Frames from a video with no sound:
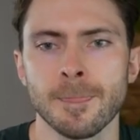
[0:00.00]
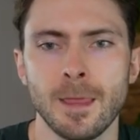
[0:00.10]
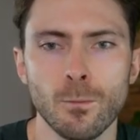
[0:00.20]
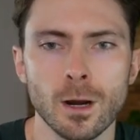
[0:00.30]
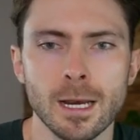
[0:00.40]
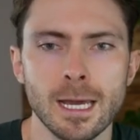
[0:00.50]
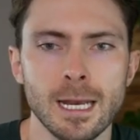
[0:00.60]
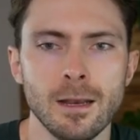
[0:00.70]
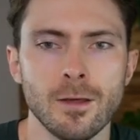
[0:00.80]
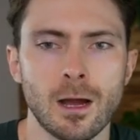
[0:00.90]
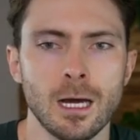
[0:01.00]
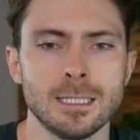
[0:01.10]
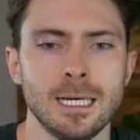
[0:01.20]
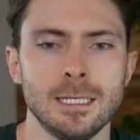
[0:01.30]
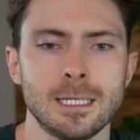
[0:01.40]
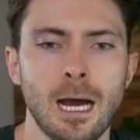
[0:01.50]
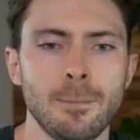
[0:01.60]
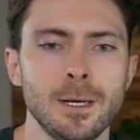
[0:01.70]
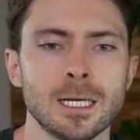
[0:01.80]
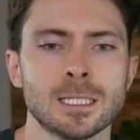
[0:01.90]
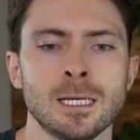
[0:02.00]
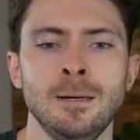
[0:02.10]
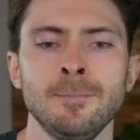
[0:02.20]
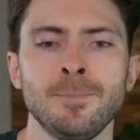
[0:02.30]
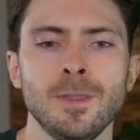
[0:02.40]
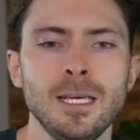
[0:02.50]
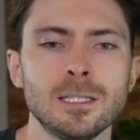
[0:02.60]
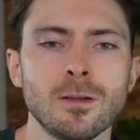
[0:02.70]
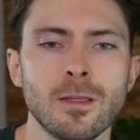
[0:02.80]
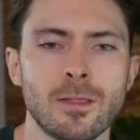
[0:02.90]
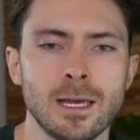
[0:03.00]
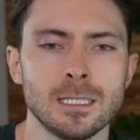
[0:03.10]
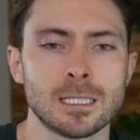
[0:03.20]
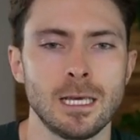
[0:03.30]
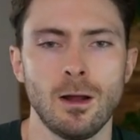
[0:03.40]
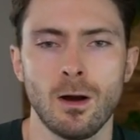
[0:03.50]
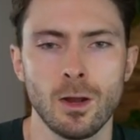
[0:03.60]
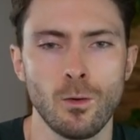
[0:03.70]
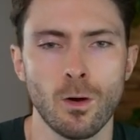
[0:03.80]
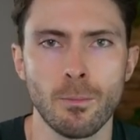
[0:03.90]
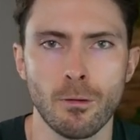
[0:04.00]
Then we're going to get into the content topics. These are the things that are your